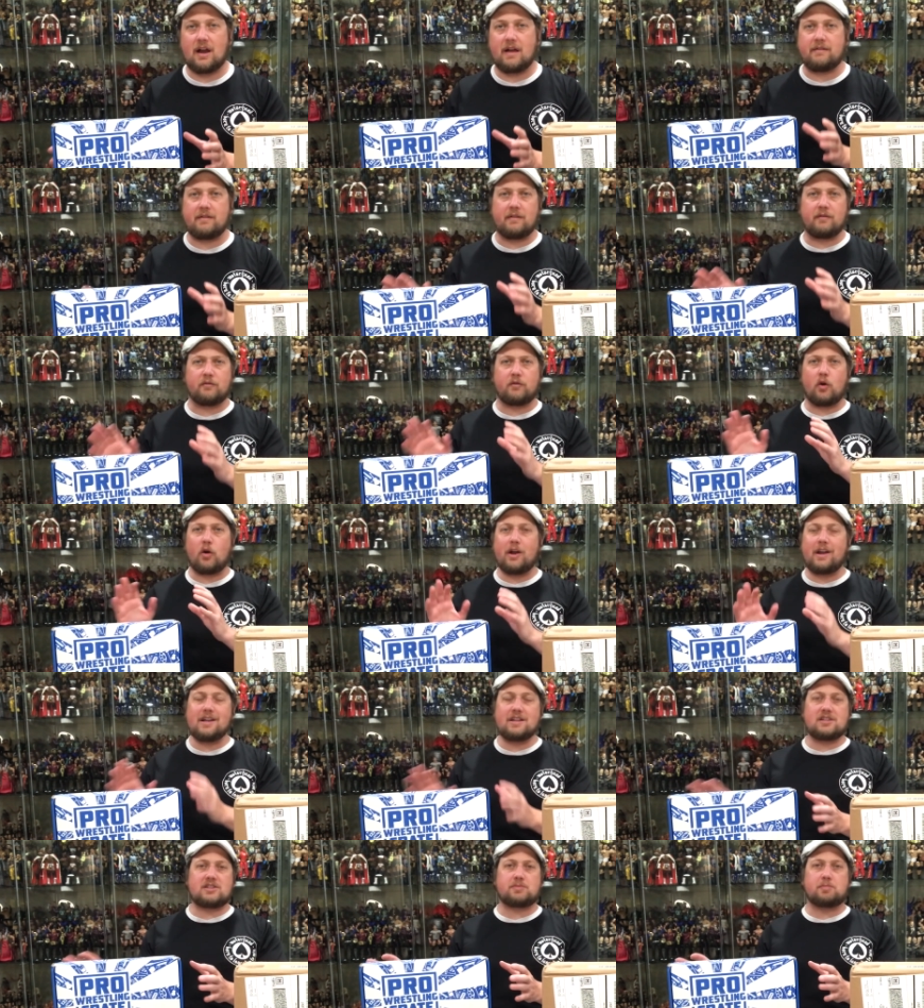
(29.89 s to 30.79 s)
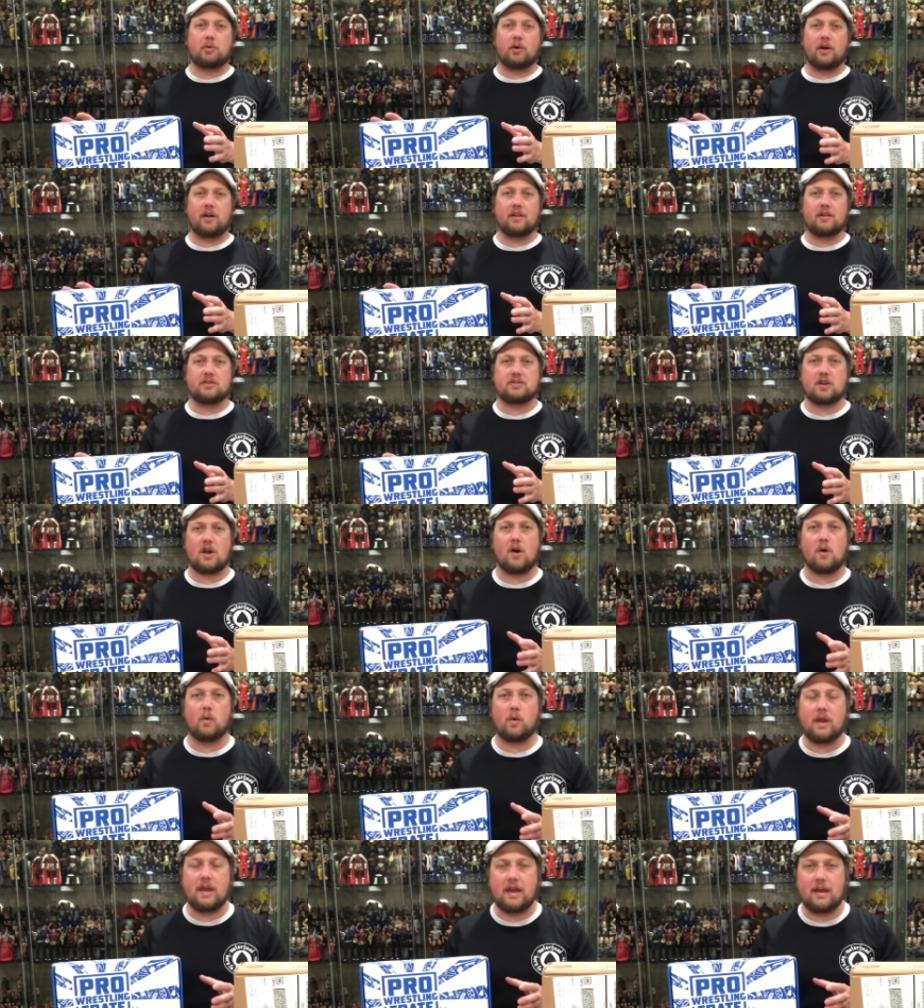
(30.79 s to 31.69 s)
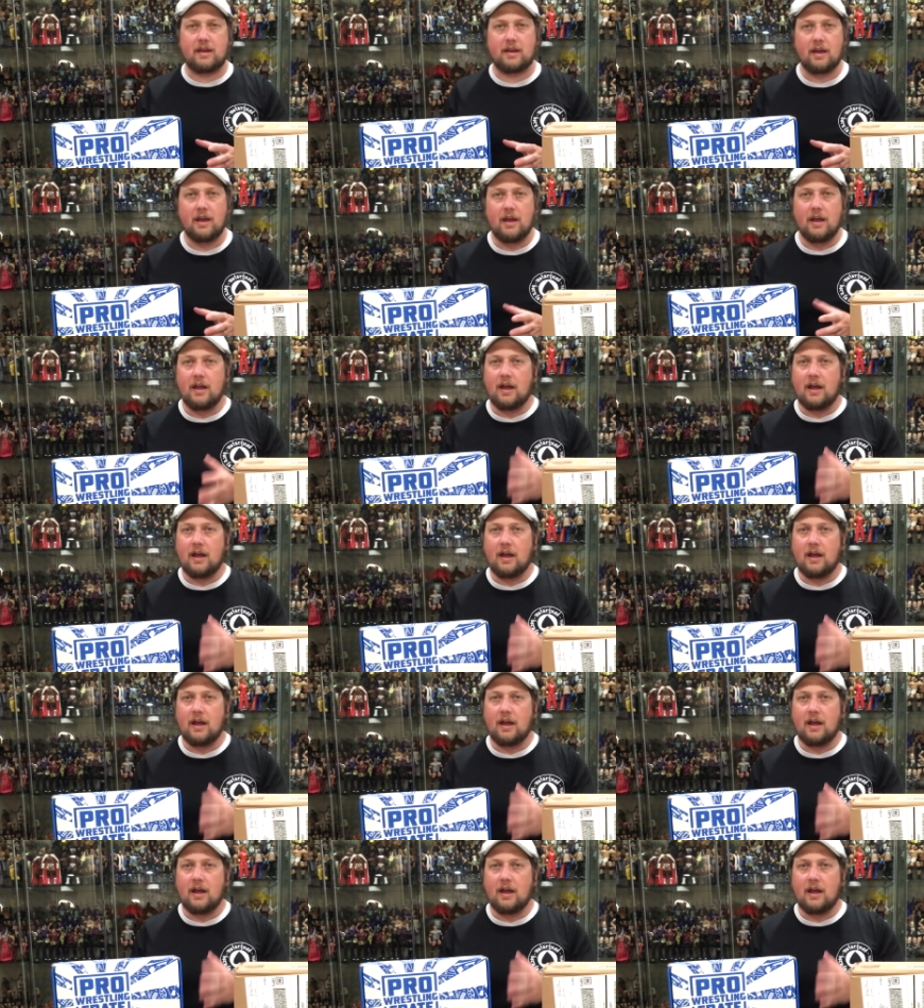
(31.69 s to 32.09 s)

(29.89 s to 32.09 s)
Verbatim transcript: I've avoided spoilers all week.